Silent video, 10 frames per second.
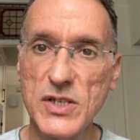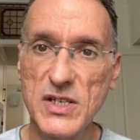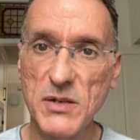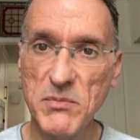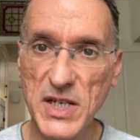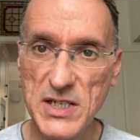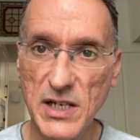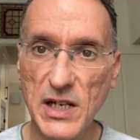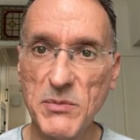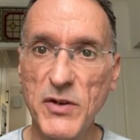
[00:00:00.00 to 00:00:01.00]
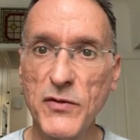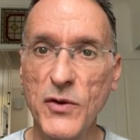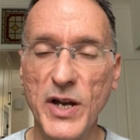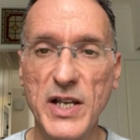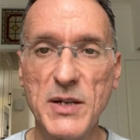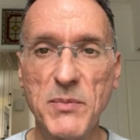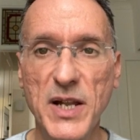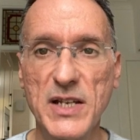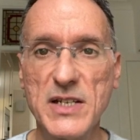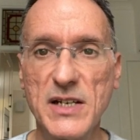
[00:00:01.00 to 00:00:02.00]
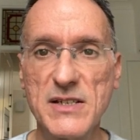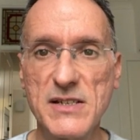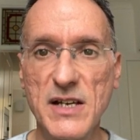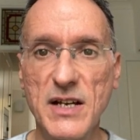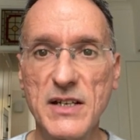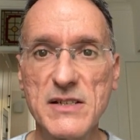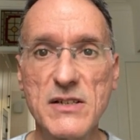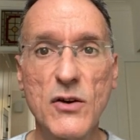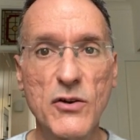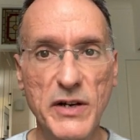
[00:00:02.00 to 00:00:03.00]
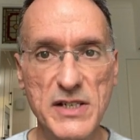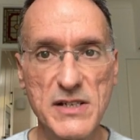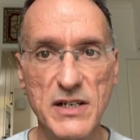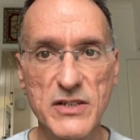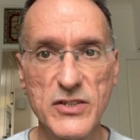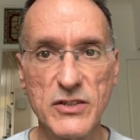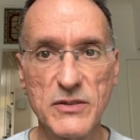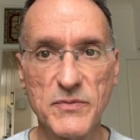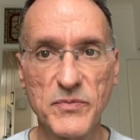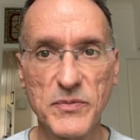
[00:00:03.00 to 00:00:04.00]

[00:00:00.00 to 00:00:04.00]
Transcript: it immediately before any planned exercise or exertion.